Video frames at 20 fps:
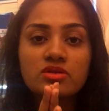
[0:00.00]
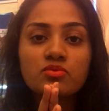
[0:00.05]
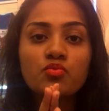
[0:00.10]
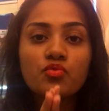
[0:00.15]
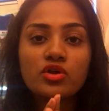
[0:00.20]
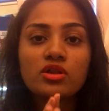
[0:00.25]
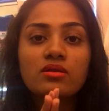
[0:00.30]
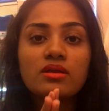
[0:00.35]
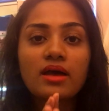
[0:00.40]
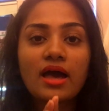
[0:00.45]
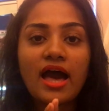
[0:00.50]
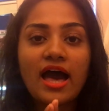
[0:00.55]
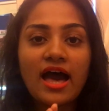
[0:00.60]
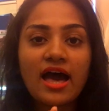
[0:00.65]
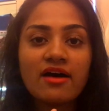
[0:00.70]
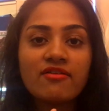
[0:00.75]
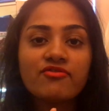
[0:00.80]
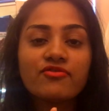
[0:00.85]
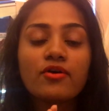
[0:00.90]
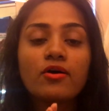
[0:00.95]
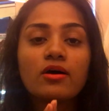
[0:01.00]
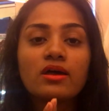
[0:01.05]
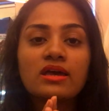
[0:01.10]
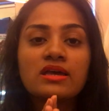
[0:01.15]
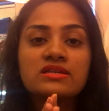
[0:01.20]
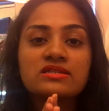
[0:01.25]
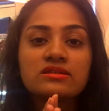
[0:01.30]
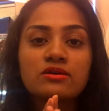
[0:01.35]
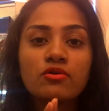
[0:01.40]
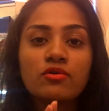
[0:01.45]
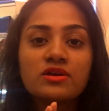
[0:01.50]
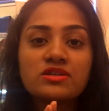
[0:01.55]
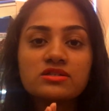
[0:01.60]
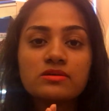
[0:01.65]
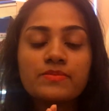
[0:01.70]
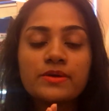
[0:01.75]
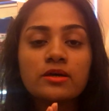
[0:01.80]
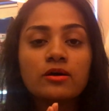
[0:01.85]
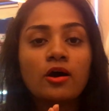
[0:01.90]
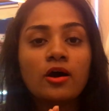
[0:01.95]
will have is going to
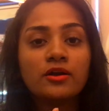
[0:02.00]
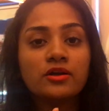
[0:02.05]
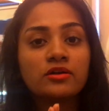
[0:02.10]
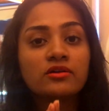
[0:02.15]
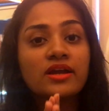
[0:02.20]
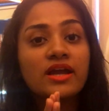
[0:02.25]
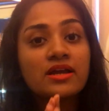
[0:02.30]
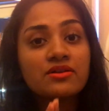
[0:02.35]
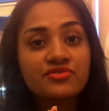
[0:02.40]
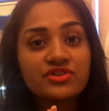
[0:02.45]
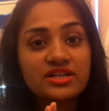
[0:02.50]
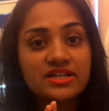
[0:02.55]
be on your entry